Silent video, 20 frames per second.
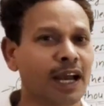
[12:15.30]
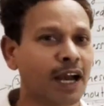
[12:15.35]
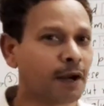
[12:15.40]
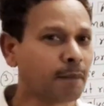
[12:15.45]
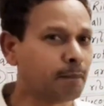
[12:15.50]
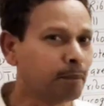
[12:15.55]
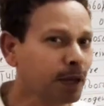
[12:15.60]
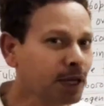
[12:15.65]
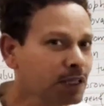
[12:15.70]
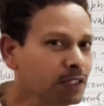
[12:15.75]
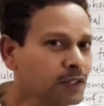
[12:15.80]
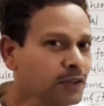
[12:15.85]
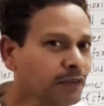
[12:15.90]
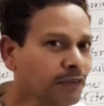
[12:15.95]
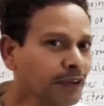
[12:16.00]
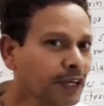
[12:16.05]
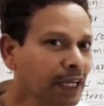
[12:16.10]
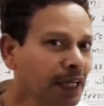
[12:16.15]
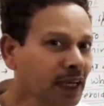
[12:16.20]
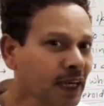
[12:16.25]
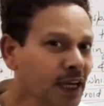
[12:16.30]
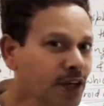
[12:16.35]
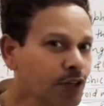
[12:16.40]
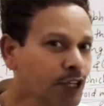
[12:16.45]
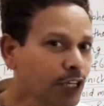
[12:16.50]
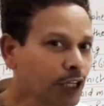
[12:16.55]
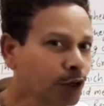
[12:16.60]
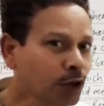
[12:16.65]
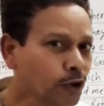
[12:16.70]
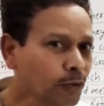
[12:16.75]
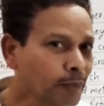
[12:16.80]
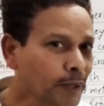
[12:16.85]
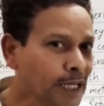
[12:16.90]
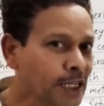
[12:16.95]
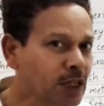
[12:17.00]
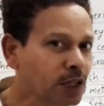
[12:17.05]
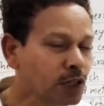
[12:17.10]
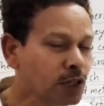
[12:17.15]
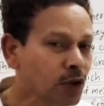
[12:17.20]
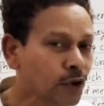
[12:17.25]
And basophilic nature due to
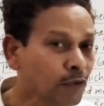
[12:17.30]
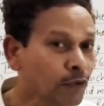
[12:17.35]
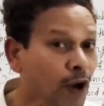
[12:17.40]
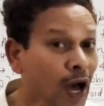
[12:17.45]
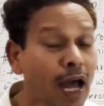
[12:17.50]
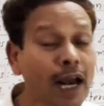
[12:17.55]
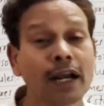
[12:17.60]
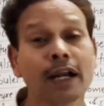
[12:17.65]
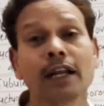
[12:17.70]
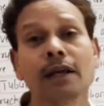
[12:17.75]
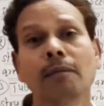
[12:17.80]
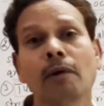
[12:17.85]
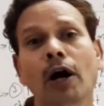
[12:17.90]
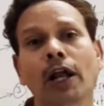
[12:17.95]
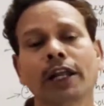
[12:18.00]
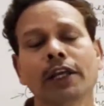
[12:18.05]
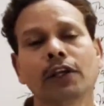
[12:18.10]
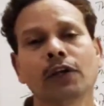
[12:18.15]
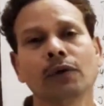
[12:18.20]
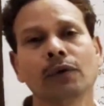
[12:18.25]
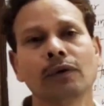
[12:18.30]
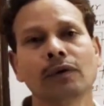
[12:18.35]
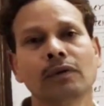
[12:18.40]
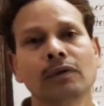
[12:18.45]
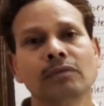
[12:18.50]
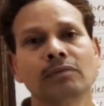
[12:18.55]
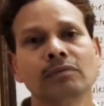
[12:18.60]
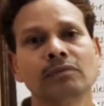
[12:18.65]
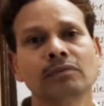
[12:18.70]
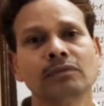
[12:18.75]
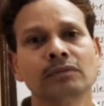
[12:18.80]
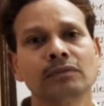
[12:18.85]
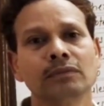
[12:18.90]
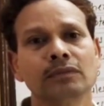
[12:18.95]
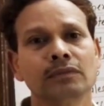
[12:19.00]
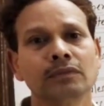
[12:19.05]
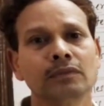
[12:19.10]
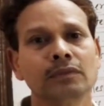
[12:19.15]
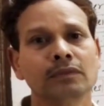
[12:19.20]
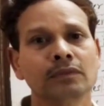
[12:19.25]
presence of RNA molecule.
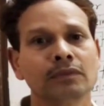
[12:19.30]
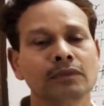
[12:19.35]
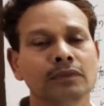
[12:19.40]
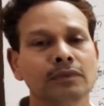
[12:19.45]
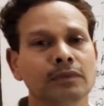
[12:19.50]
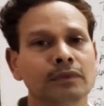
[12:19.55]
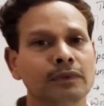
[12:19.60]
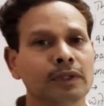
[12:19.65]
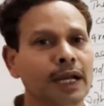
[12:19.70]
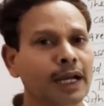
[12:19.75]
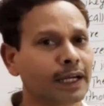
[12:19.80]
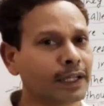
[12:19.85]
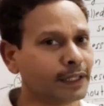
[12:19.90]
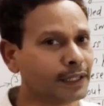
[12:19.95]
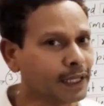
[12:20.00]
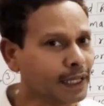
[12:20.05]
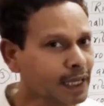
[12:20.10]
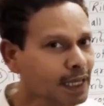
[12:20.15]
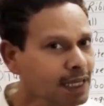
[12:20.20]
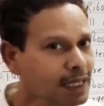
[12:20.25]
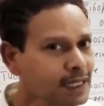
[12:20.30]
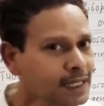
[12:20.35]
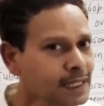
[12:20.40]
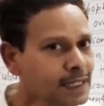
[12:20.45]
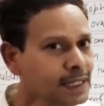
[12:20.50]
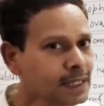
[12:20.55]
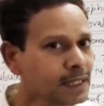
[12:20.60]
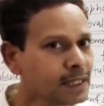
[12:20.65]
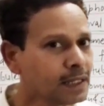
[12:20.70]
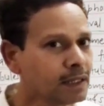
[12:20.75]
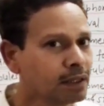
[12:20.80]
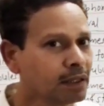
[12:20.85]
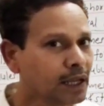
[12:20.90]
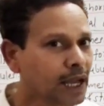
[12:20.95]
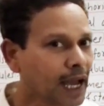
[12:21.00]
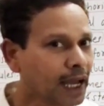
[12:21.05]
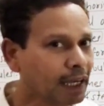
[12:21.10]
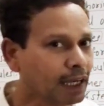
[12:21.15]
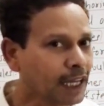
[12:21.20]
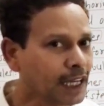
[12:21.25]
And these
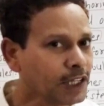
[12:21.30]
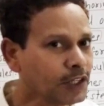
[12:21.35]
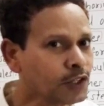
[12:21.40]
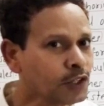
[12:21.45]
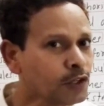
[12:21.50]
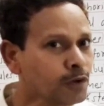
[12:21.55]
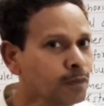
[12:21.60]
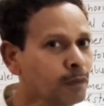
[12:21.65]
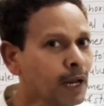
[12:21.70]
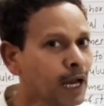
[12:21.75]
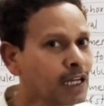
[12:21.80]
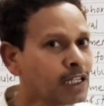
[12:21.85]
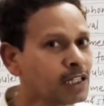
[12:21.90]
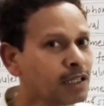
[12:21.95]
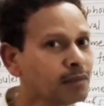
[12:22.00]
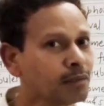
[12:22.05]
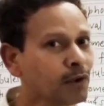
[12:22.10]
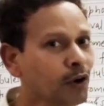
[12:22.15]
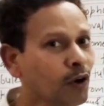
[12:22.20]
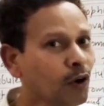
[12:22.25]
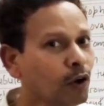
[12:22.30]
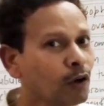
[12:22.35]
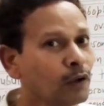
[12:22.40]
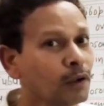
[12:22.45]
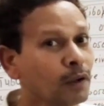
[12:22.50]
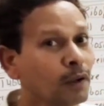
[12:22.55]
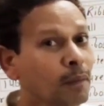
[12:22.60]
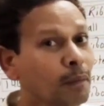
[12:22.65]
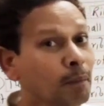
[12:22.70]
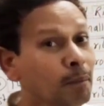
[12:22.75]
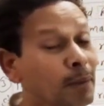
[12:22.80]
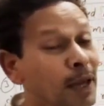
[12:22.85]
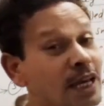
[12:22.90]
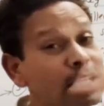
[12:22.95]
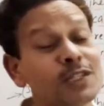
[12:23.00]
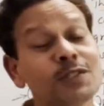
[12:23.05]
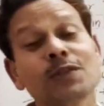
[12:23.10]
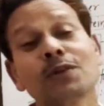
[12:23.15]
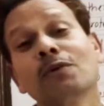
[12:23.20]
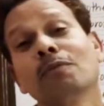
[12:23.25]
ergastoplasm or
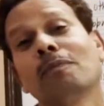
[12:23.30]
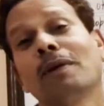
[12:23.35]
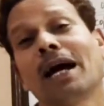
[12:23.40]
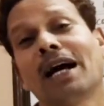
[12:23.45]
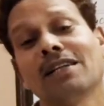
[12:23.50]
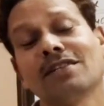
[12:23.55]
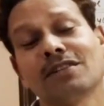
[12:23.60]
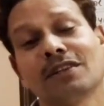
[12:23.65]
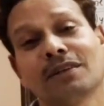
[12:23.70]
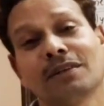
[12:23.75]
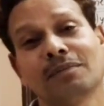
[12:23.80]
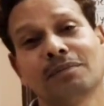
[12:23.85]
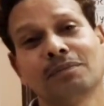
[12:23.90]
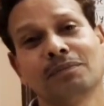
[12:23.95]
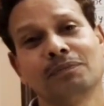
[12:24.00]
basoplasm,